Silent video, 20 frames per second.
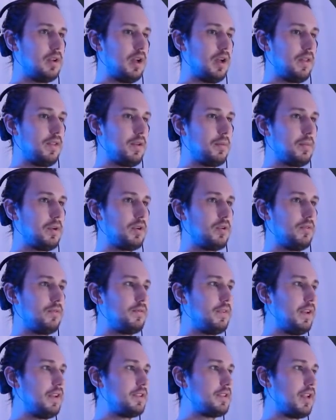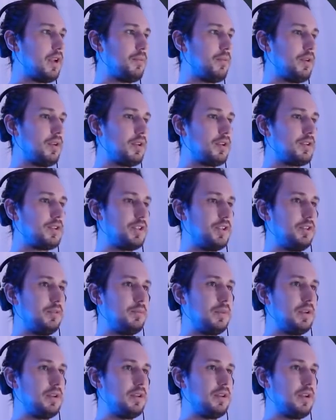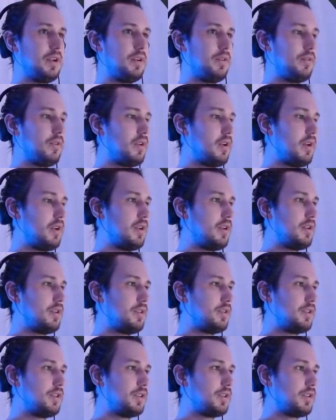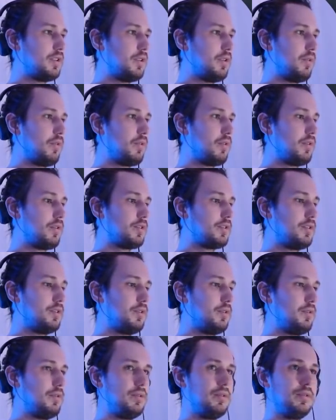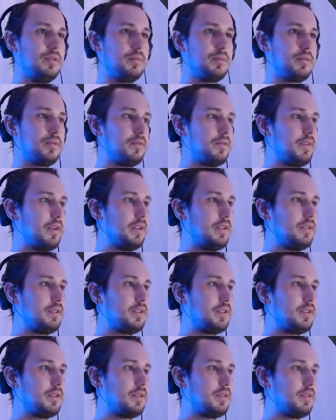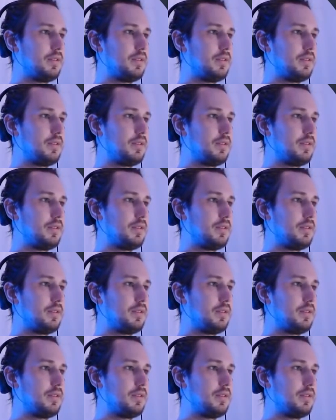think I'm going to go face, and I want to get a Shield Maiden down just in order to prevent